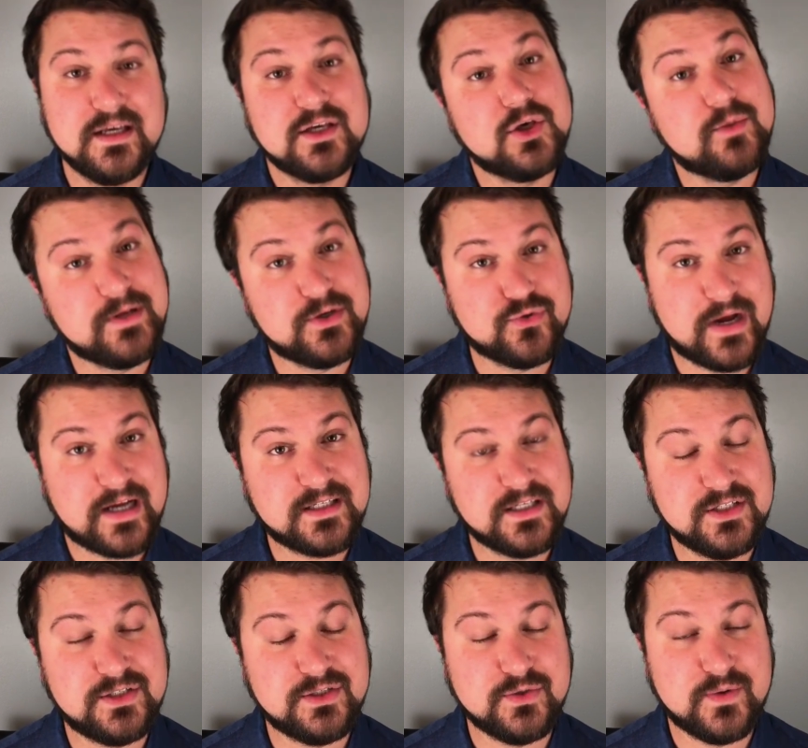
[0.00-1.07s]
you'll be
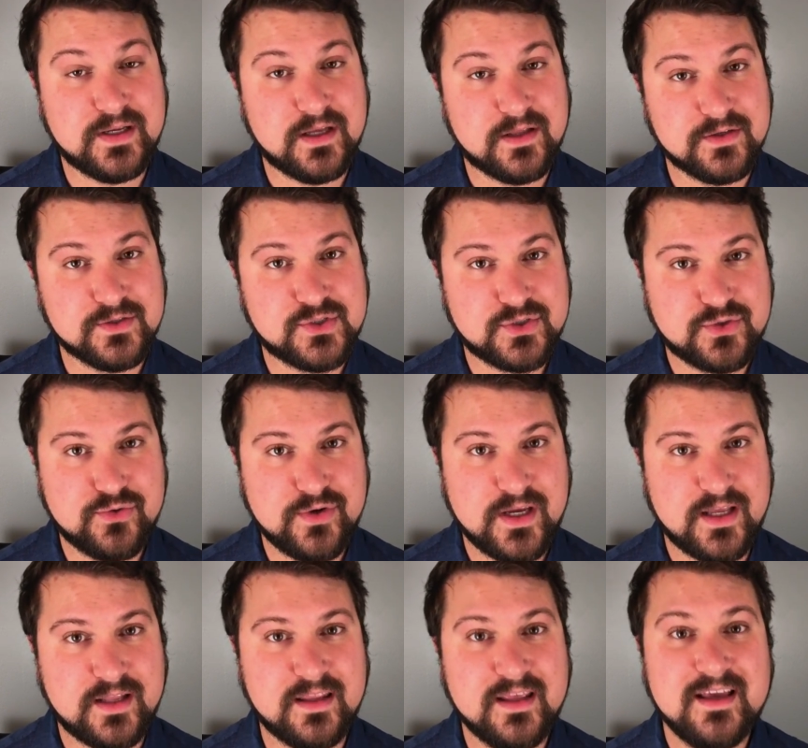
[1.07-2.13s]
directed to another
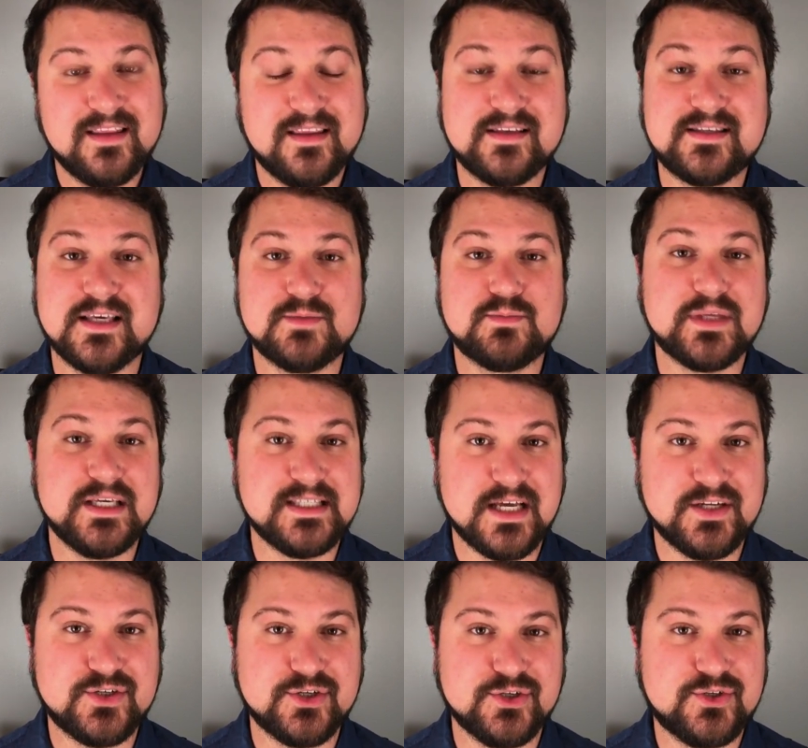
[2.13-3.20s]
screen that says, please
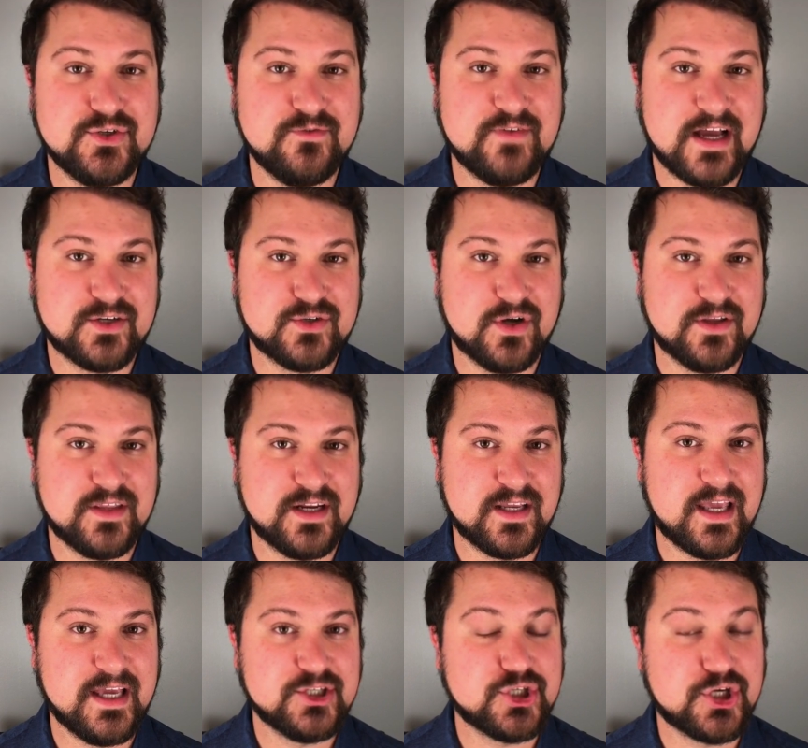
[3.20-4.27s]
enter your two-factor
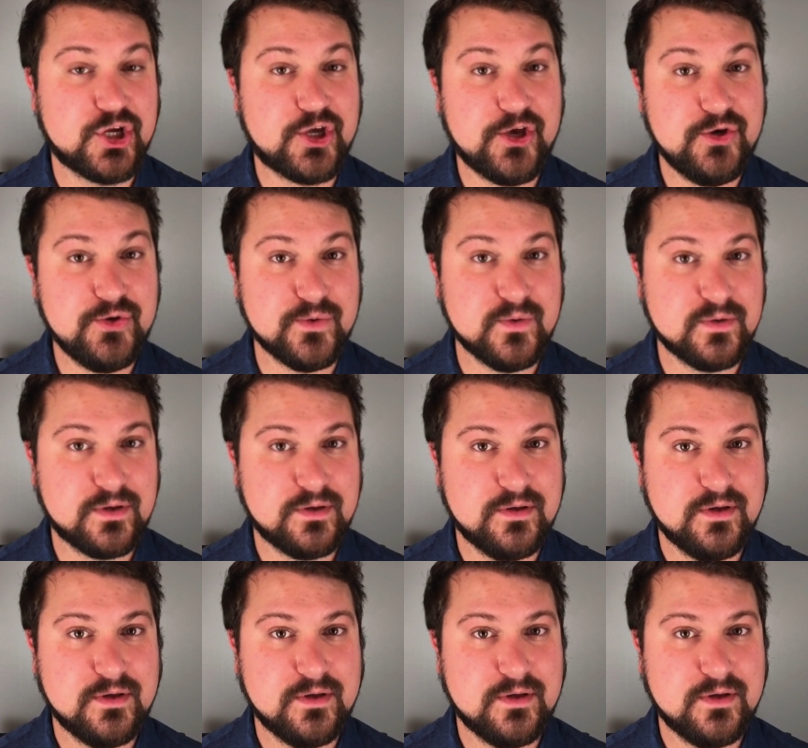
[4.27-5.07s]
authentication code.